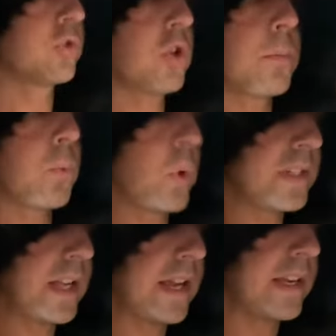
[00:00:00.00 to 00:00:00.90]
show up one
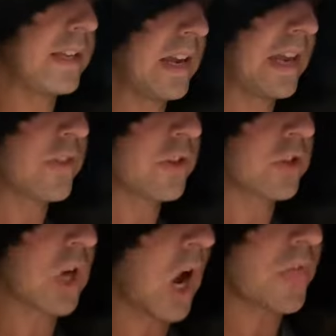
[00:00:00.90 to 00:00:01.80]
day, and then you're
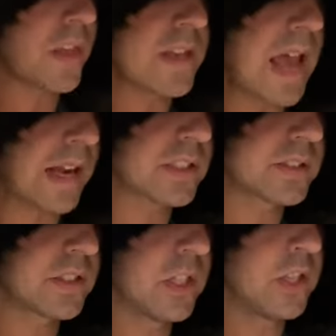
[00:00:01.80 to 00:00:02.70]
gone the next.
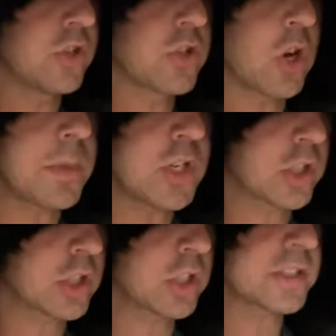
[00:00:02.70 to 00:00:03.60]
You show me your
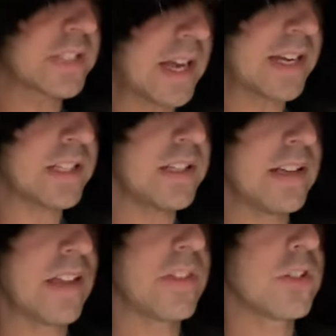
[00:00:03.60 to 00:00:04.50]
good side,
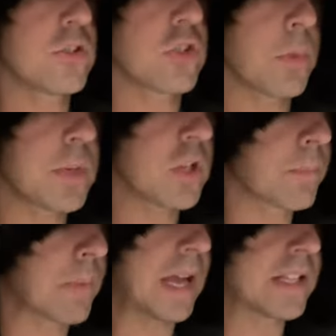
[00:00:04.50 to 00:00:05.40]
and then you show me your
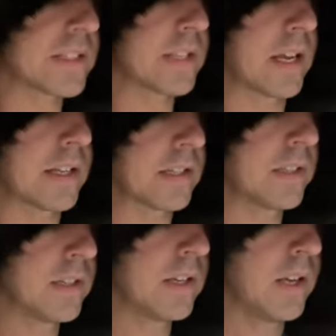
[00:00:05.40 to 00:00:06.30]
bad side.
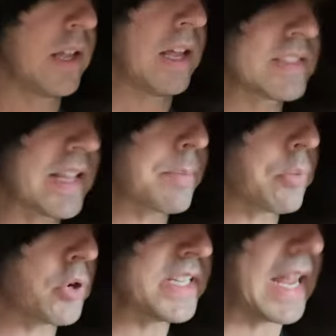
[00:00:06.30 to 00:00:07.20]
Is that a
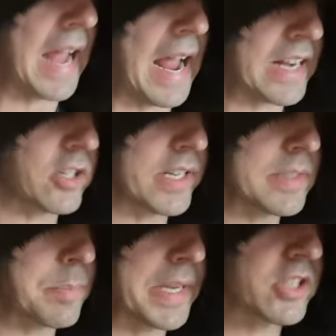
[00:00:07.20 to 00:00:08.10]
pretty accurate
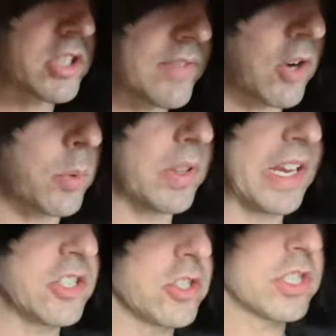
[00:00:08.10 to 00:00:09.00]
depiction of our
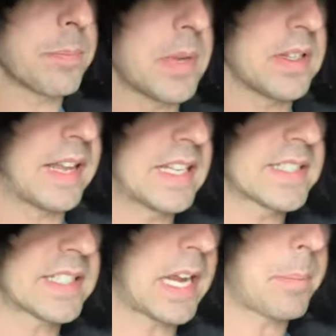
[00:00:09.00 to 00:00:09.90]
relationship,
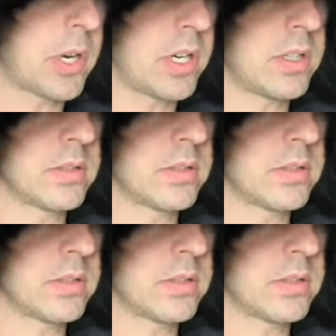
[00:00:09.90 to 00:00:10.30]
landscaper?